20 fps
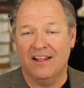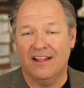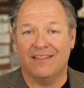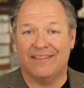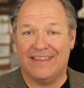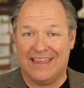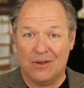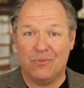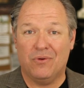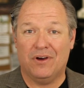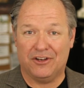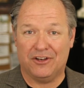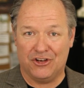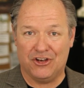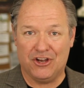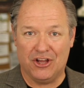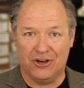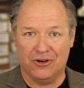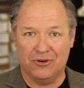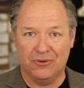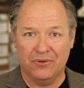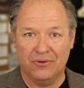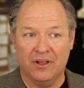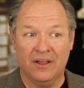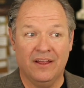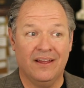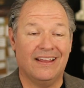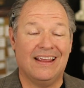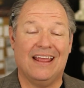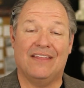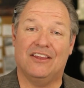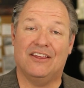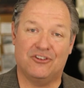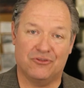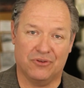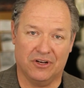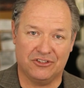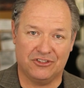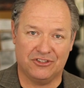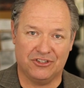They want to know, can they
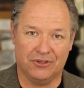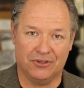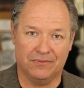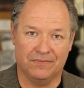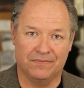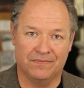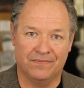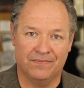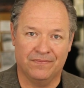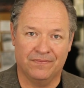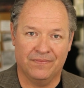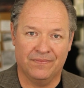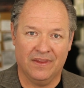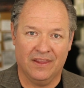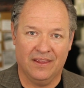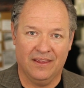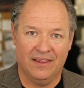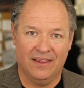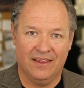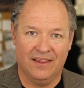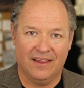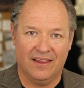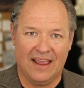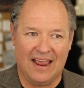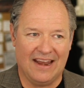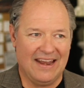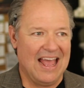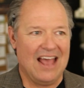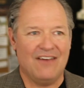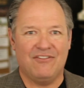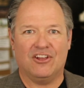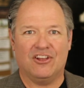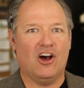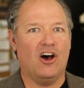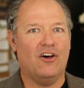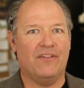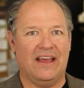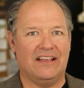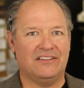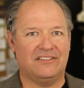trust you? And having
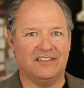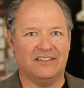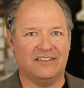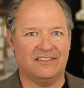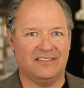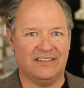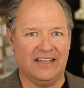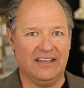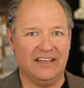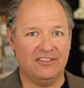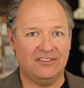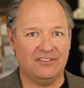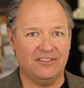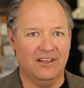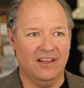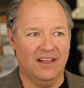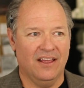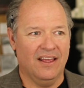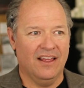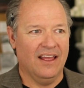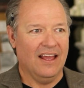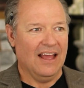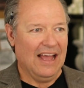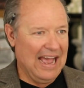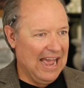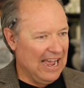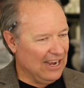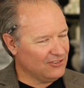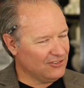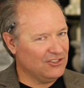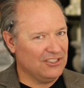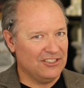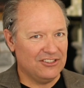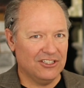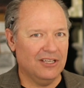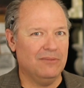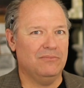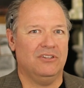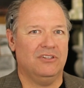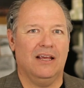all that success actually
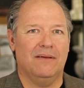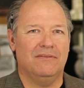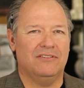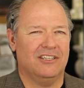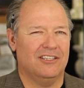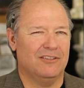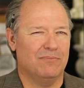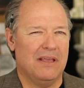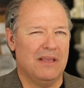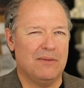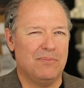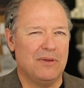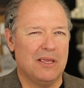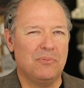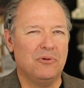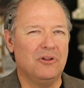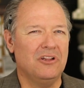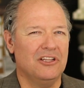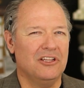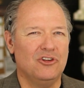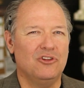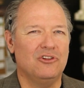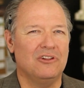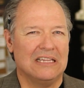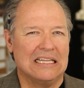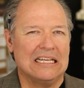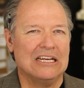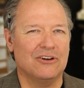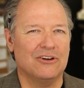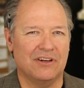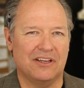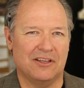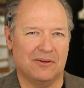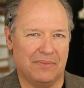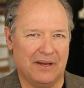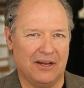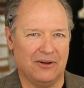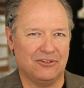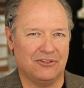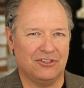sometimes can make people a little leery
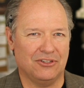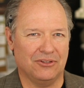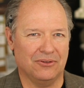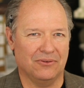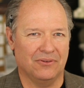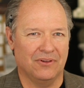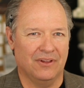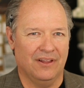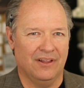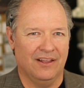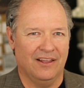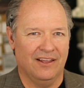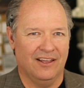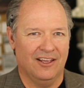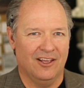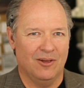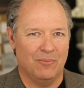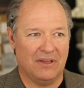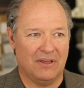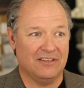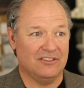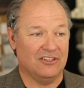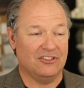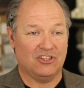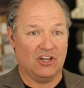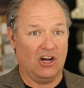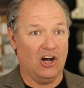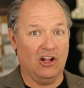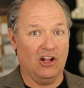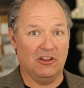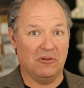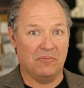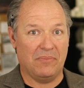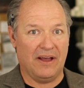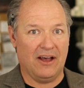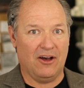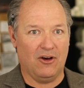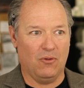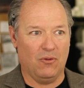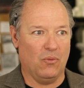about you because it's all
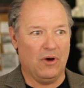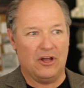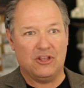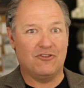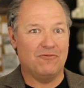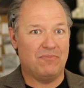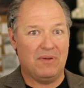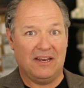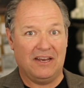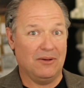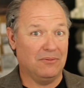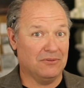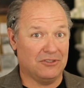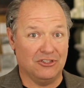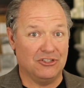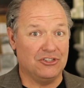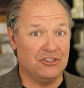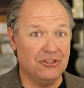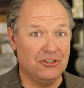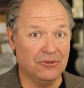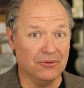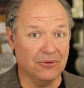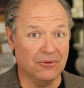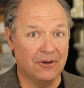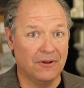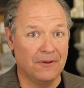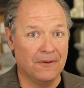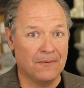about what you've been able to do.